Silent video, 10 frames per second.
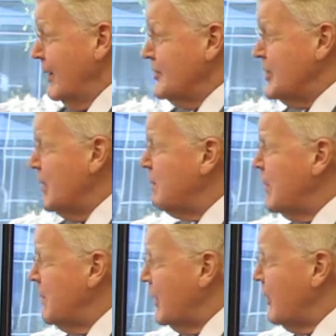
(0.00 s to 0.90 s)

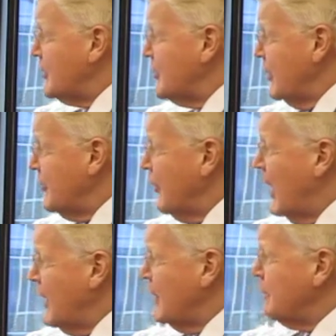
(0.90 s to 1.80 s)
Simply because the
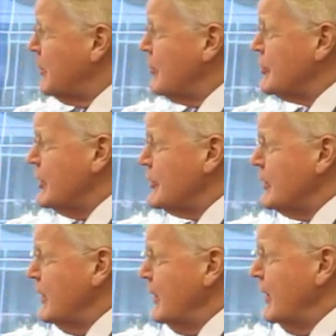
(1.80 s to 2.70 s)
drying process
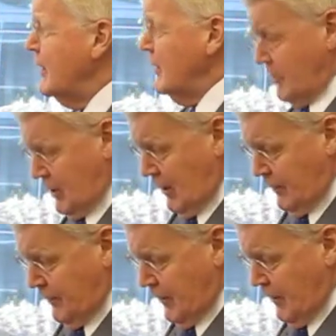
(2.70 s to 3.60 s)
in
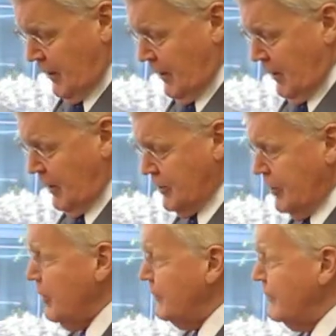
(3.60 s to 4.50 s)
itself is
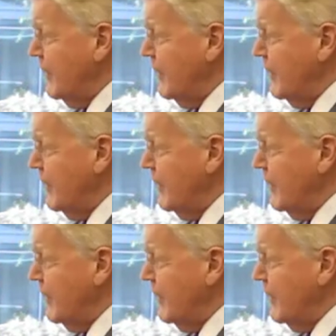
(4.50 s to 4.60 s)
enough.